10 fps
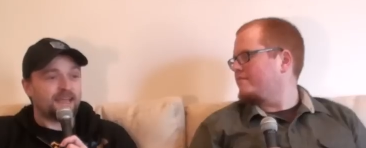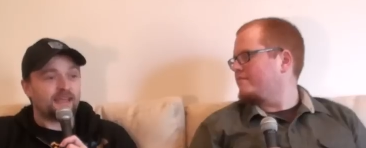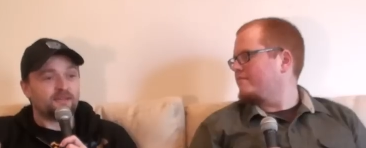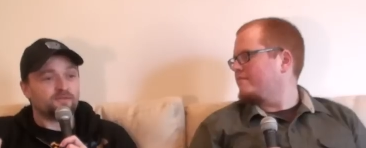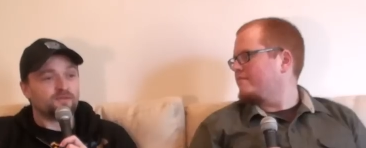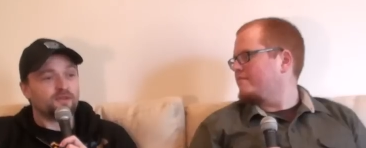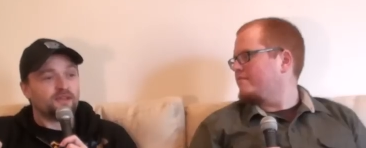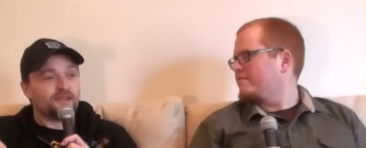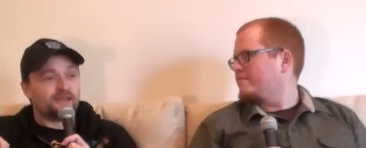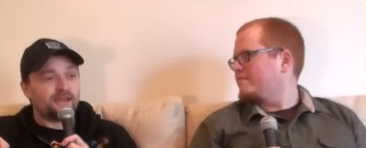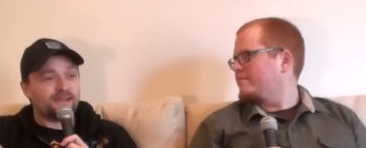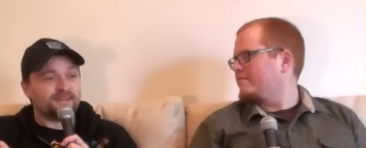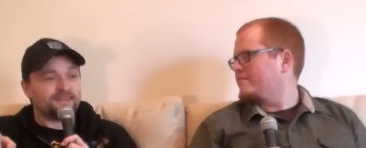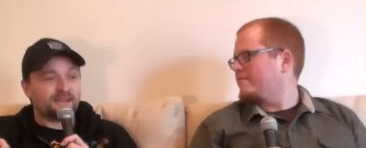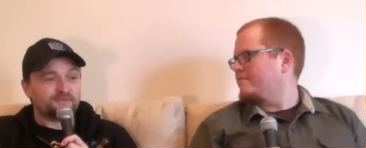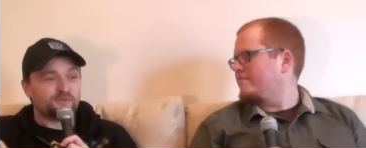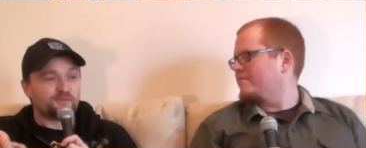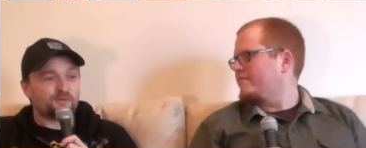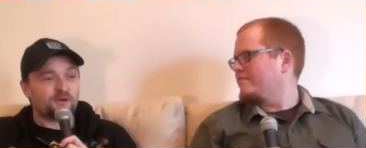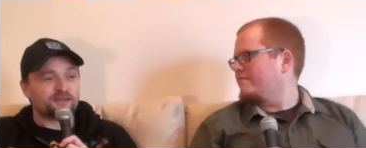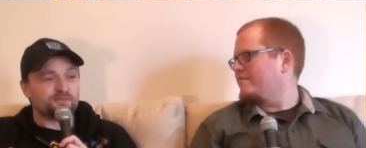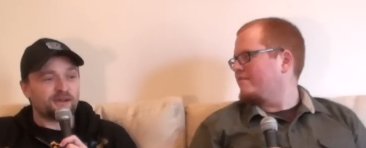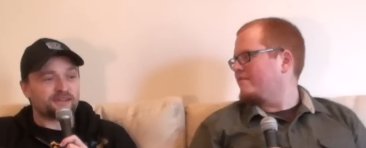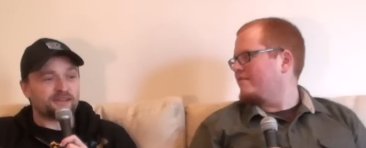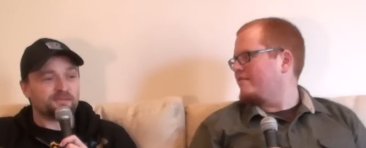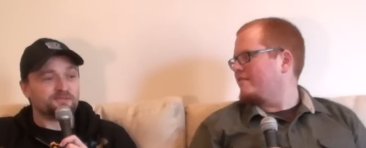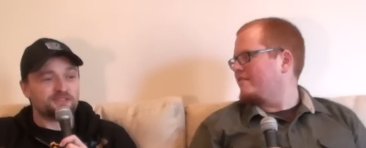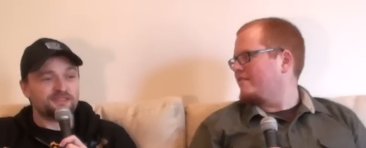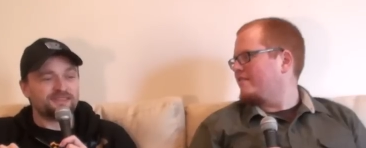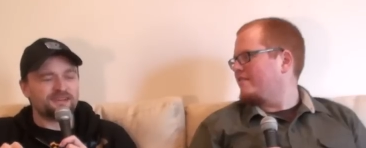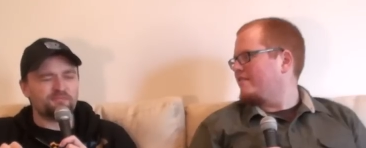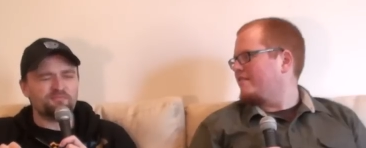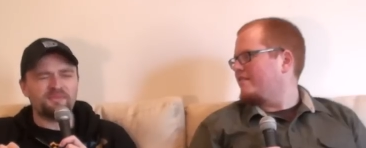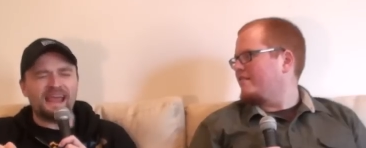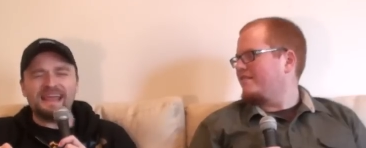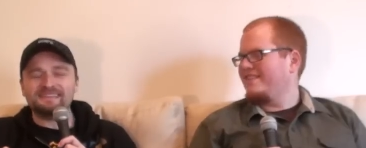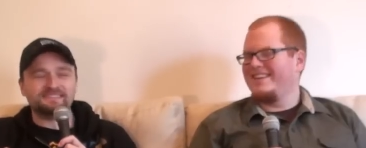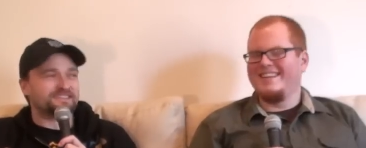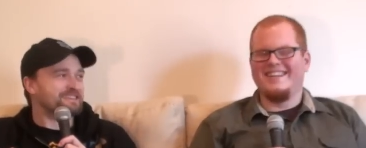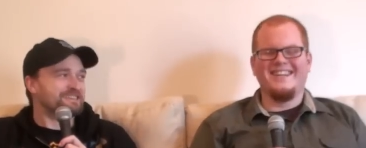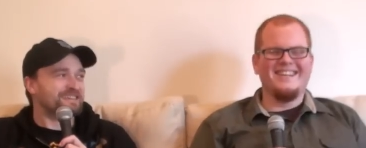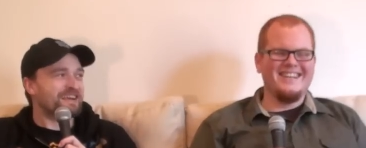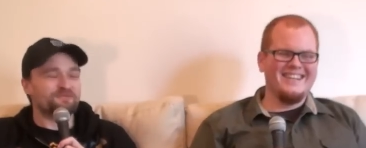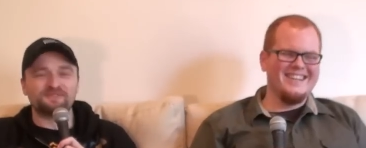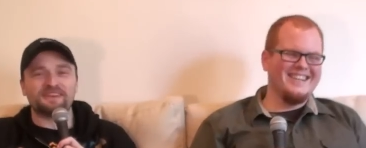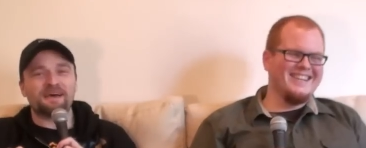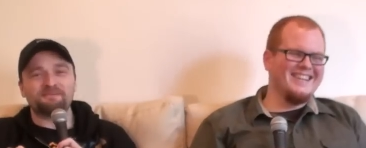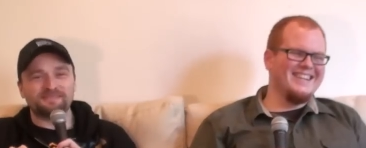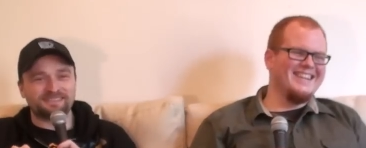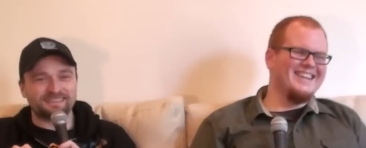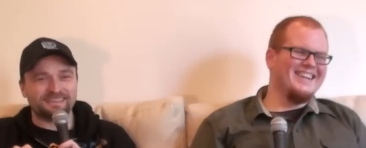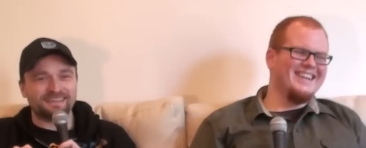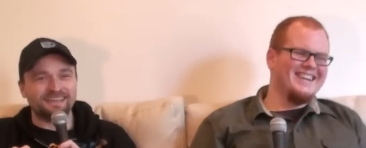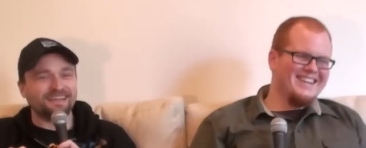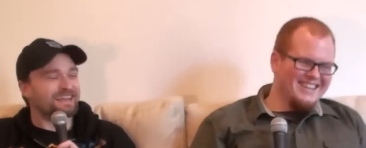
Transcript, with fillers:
Speaker 1: to Dave, and as people were walking by, come see the amazing Dave Thomason.